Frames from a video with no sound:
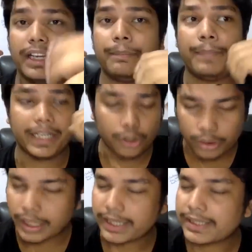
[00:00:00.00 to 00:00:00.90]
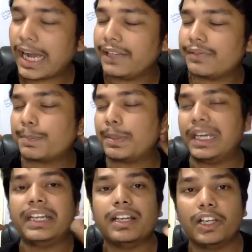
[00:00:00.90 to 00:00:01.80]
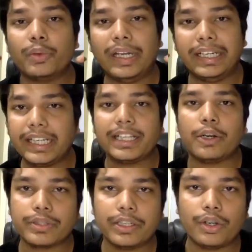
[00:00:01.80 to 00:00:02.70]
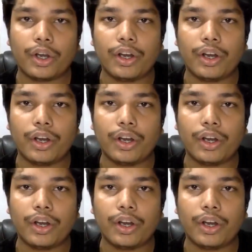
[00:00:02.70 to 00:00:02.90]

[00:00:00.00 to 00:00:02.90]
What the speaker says: could bet you guys I've spent 20,000